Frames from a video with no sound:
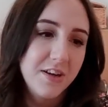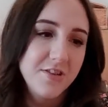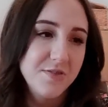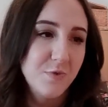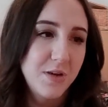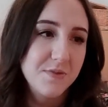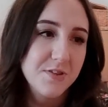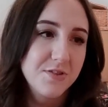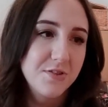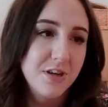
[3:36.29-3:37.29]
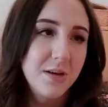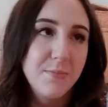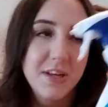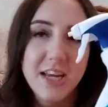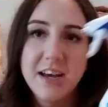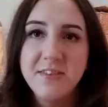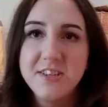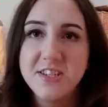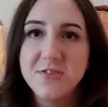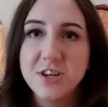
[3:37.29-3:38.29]
using wipes on the toilet. But yeah,
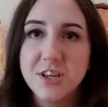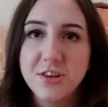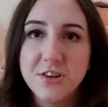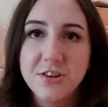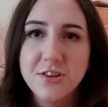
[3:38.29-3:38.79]
this is really good.